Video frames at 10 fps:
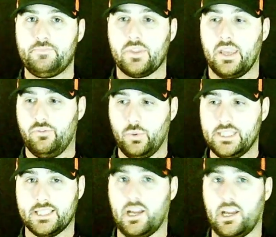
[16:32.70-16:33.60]
if we
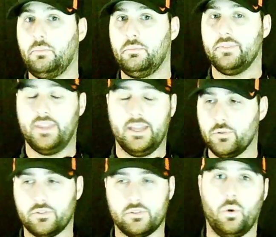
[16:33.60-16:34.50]
stop them, they don't
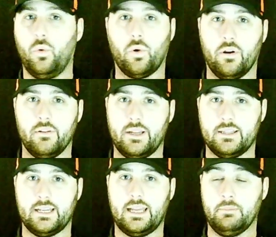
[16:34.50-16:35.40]
score in
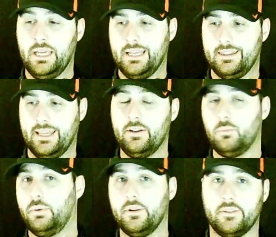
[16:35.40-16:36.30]
that game. They don't
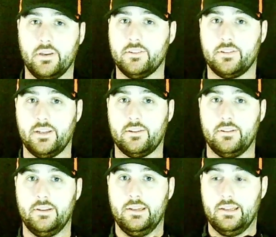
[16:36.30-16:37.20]
put a touchdown
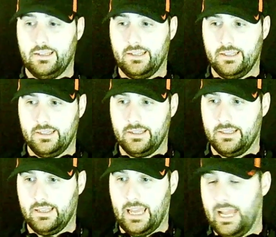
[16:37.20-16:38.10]

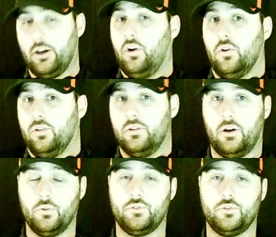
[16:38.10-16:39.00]
at all
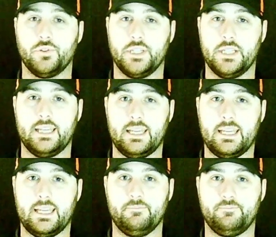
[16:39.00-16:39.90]
on Georgia in that game.